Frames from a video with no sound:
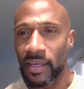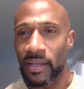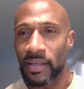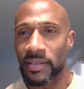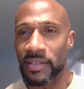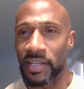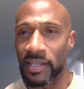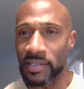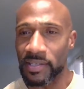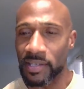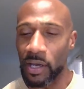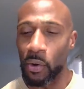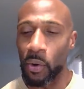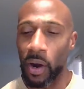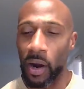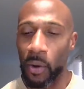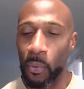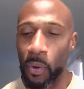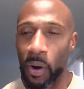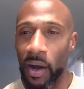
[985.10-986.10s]
Disco
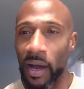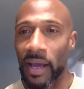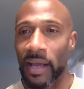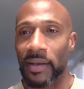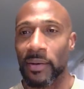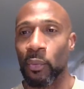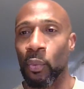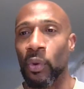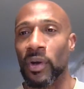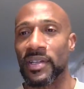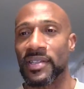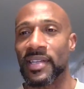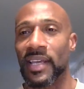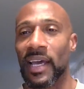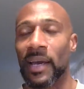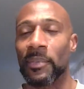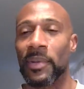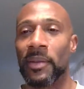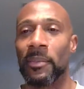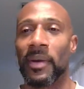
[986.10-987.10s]
R1, what's
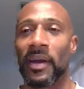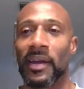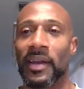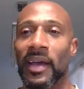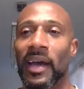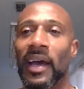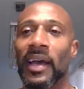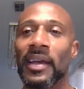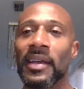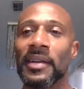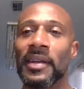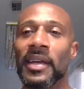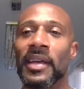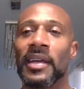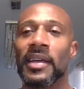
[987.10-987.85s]
happening, my guy?